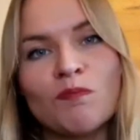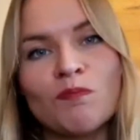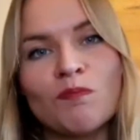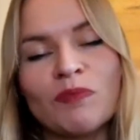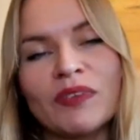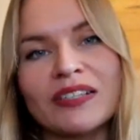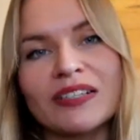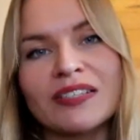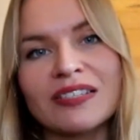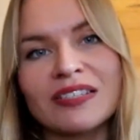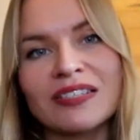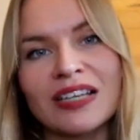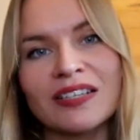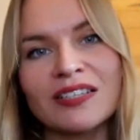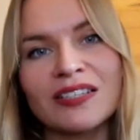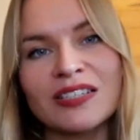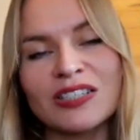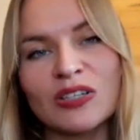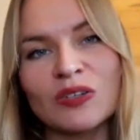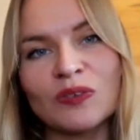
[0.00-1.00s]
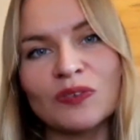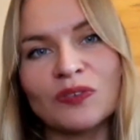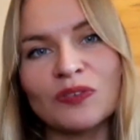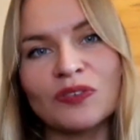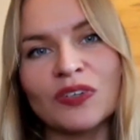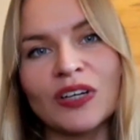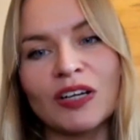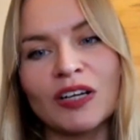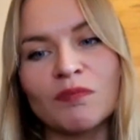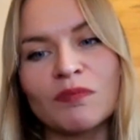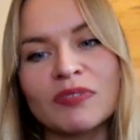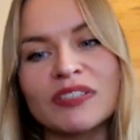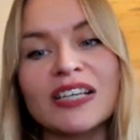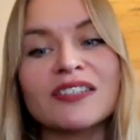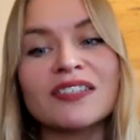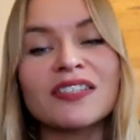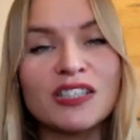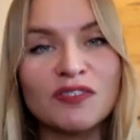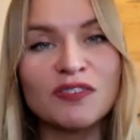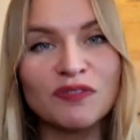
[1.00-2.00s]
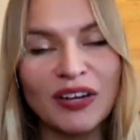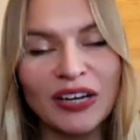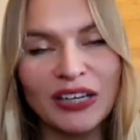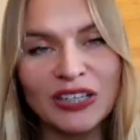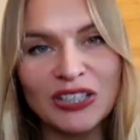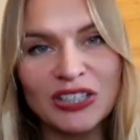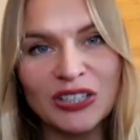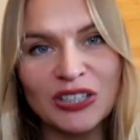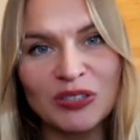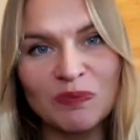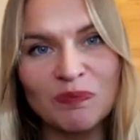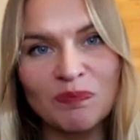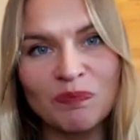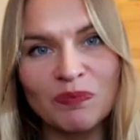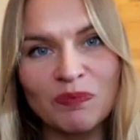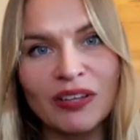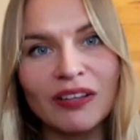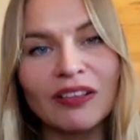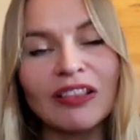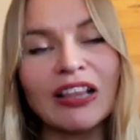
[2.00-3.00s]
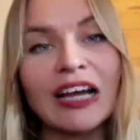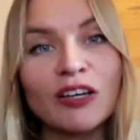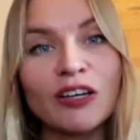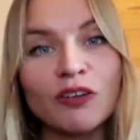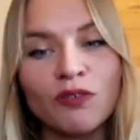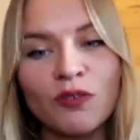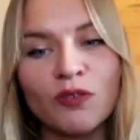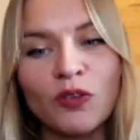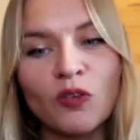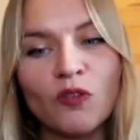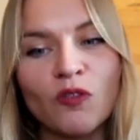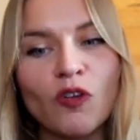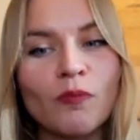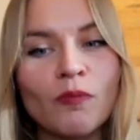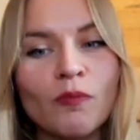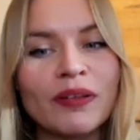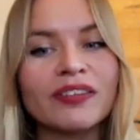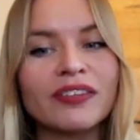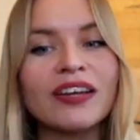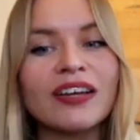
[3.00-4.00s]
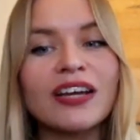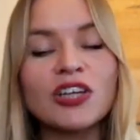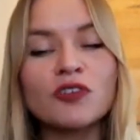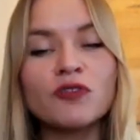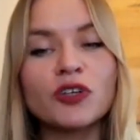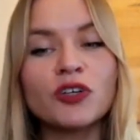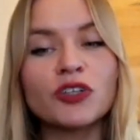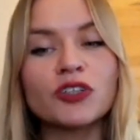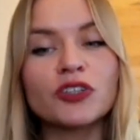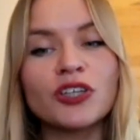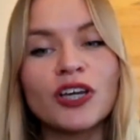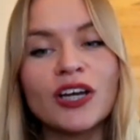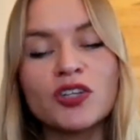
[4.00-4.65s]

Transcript: that sense of um, satisfaction life fulfillment you've got